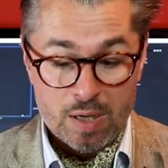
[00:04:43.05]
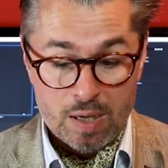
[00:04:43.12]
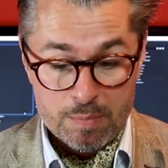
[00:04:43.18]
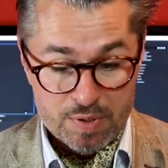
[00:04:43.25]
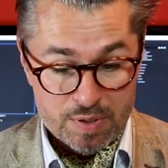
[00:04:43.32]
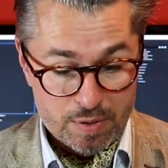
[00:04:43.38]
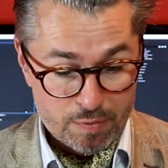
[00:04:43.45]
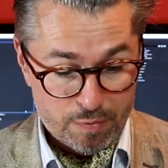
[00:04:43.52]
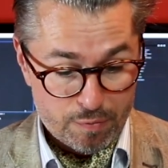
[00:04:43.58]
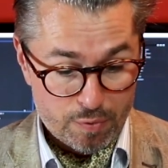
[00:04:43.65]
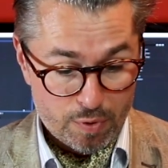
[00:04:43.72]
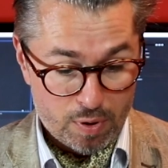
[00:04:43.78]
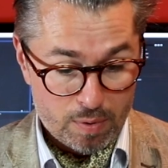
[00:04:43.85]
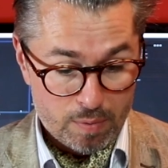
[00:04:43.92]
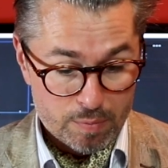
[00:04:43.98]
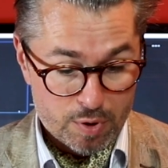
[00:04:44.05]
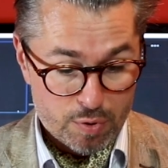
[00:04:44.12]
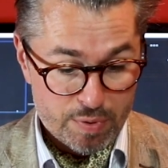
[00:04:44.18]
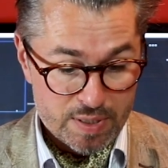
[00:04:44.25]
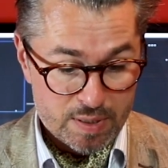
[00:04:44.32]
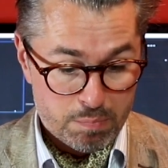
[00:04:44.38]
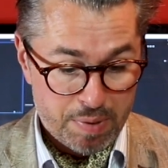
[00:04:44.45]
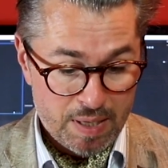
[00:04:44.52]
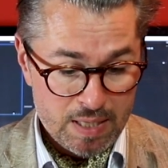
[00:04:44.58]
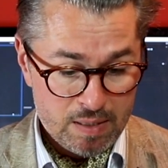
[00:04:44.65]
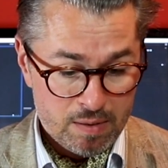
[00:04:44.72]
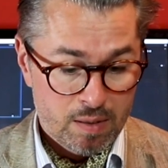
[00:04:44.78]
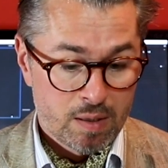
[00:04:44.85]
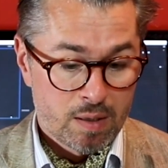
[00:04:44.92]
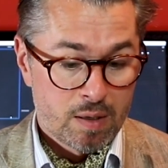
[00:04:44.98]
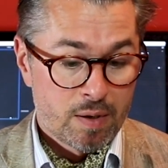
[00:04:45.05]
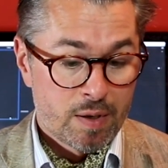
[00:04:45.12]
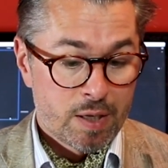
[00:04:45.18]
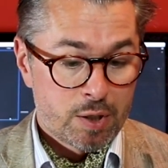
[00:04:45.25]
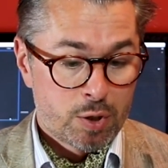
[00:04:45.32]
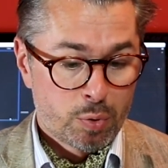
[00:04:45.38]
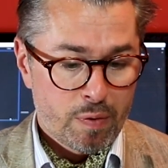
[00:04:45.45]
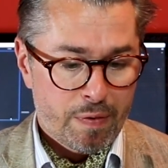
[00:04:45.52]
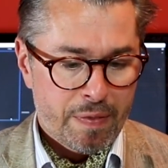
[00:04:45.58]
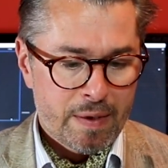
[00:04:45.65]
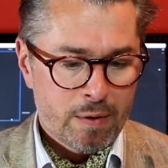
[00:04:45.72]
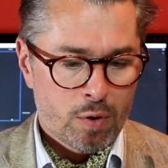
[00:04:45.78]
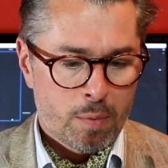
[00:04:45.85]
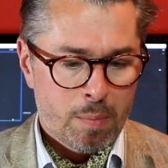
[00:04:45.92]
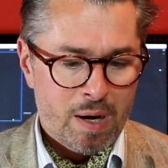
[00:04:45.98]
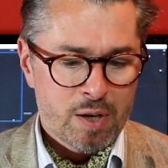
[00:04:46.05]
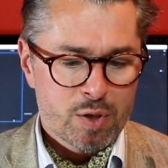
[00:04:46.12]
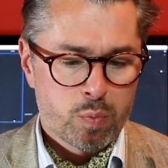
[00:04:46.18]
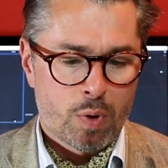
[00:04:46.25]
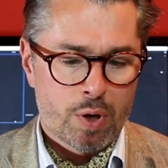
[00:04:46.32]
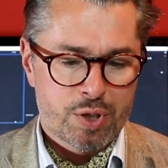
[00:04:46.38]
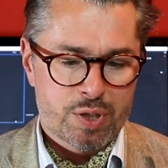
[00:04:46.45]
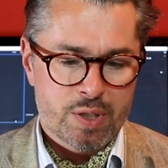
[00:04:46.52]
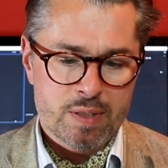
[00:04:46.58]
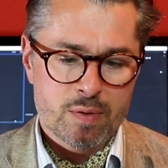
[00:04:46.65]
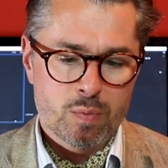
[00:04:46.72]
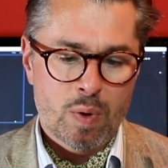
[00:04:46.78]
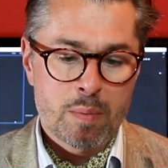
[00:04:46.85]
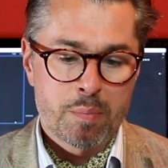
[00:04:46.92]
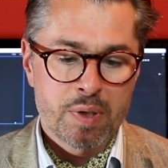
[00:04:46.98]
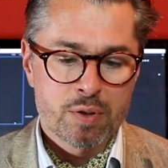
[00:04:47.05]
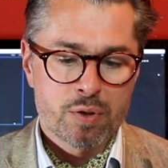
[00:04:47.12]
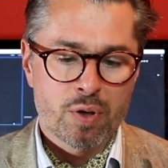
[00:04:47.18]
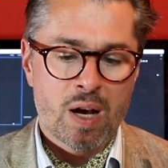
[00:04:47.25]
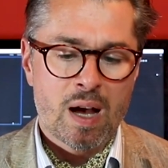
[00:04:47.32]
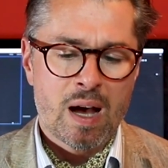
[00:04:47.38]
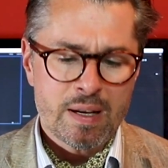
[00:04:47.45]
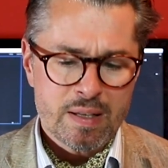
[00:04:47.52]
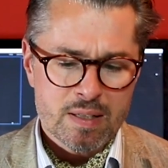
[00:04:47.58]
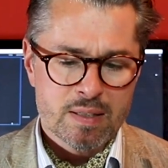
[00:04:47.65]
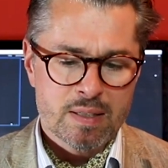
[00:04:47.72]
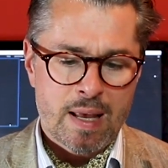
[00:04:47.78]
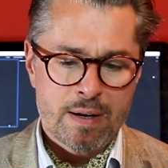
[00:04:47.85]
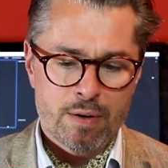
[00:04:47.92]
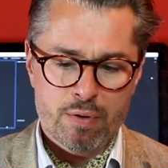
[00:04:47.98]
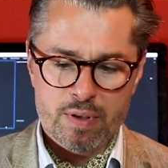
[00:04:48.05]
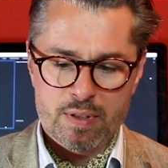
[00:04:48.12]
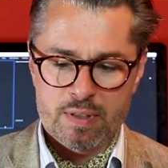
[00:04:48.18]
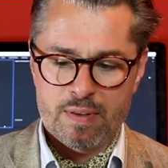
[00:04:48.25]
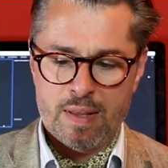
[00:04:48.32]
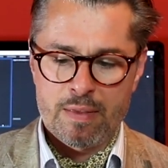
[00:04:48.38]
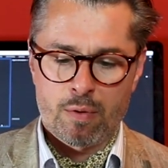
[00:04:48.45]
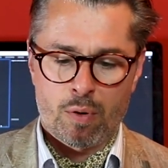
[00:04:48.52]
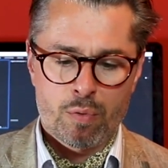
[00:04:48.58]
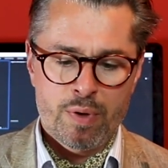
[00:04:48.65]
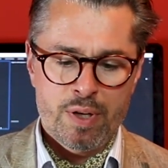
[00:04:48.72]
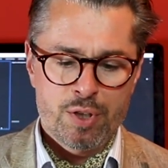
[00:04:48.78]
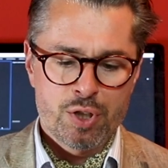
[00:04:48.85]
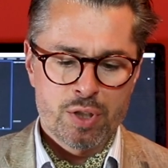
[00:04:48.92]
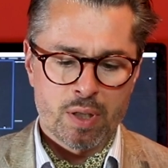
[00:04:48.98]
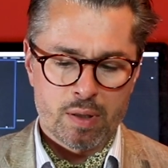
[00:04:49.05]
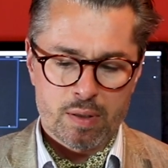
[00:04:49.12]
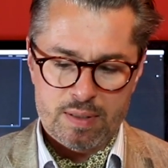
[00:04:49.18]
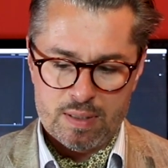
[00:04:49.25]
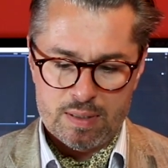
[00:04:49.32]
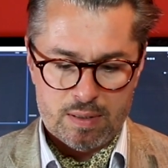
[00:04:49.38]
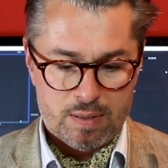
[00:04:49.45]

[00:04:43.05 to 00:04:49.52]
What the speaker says: comes here from Chris B. Do you think Homage watches, when built to a higher standards than the original,